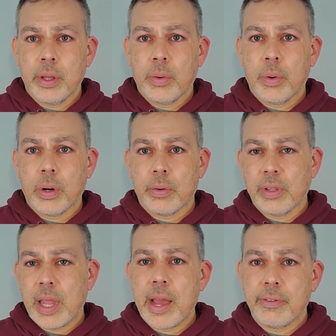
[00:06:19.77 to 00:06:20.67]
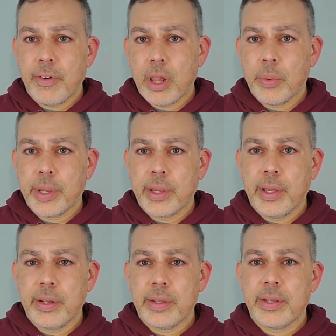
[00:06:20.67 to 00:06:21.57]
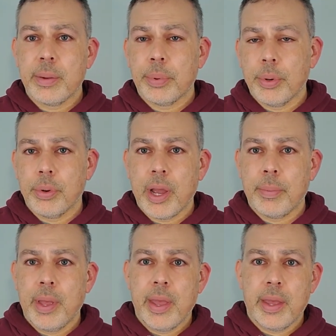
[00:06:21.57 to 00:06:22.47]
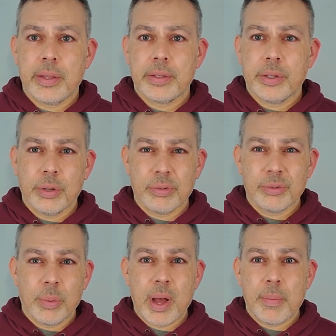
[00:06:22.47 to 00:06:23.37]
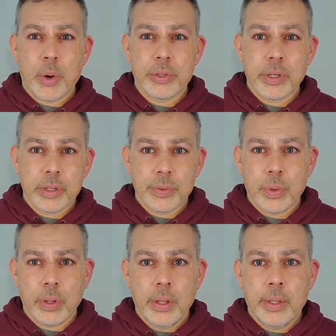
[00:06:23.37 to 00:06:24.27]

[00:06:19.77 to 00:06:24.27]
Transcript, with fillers: or line following into the same program as your robot motion control,